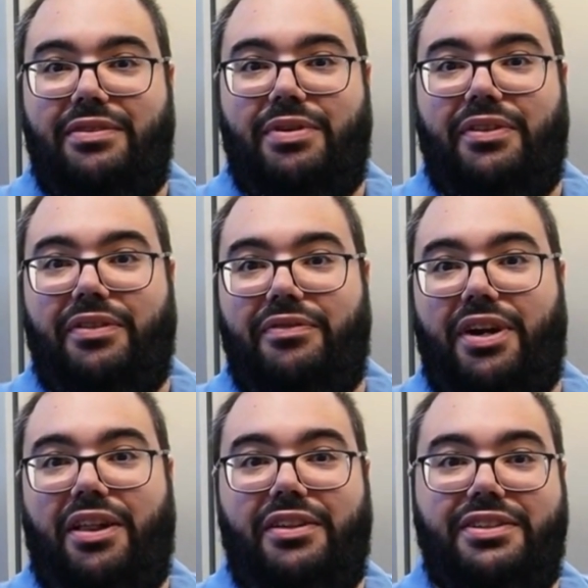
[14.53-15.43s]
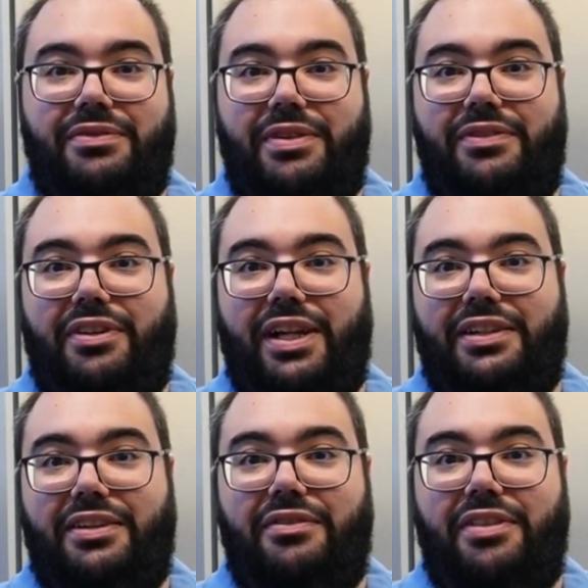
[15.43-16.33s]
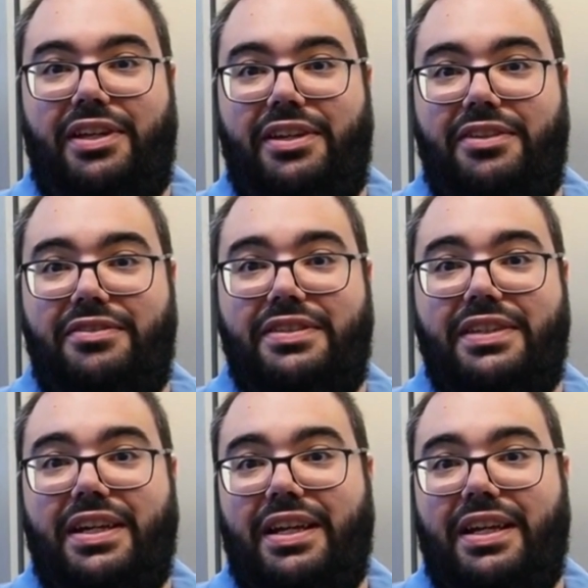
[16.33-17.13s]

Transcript: wealth of knowledge that we've collected over the years